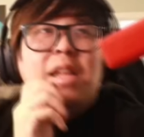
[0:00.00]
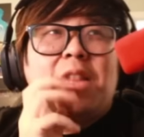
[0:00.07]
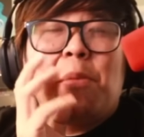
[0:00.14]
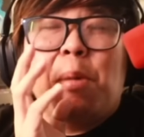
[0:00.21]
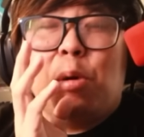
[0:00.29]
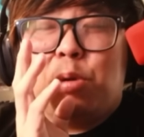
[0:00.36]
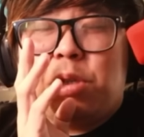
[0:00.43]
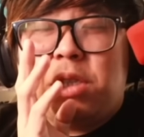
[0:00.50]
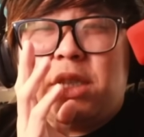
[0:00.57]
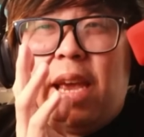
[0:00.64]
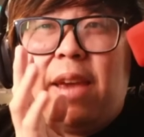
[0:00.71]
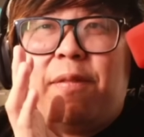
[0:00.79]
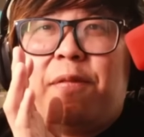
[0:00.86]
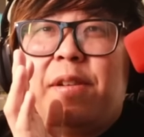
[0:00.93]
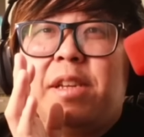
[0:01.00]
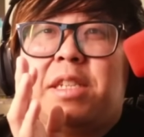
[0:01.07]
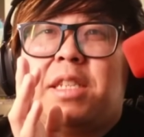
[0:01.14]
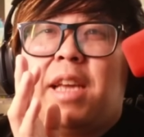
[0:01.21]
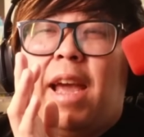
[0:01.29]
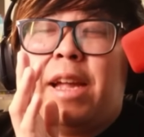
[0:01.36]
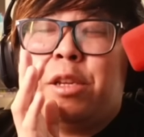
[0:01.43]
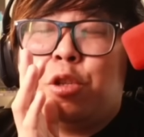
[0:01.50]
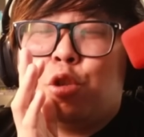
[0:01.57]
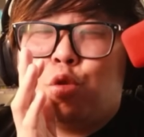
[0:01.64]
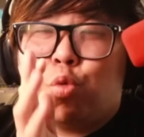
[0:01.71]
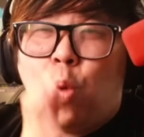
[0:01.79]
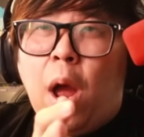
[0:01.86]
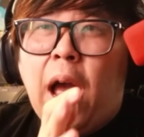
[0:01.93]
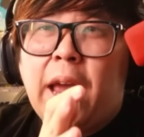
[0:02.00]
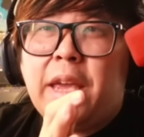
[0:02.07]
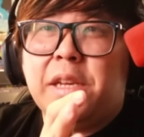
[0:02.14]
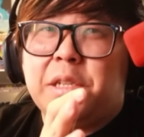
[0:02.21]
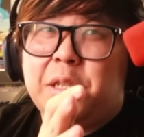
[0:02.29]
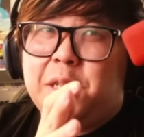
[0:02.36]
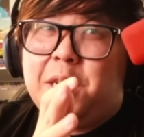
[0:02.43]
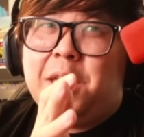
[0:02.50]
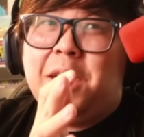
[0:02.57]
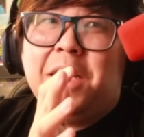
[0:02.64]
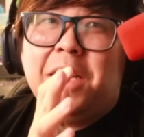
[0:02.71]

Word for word: The most safest and driest